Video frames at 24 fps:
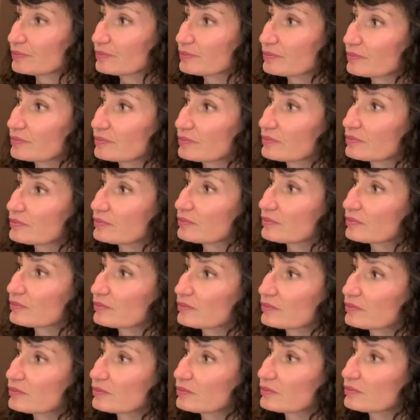
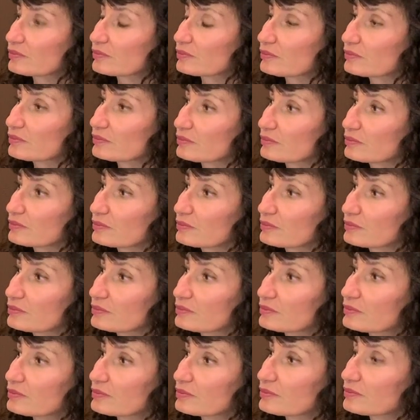
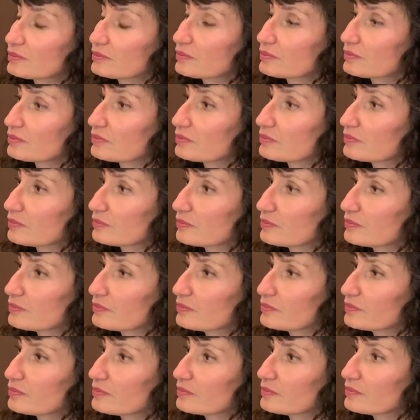
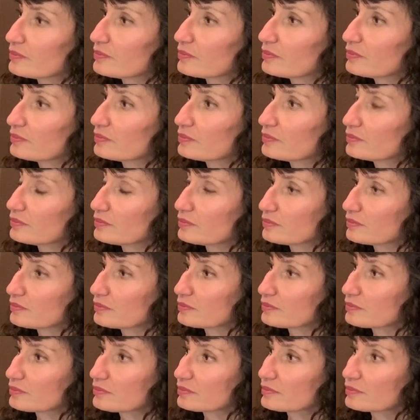
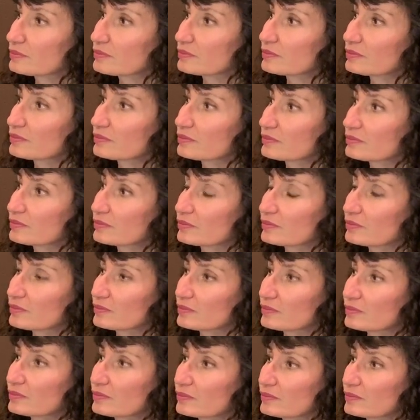This person isn't speaking.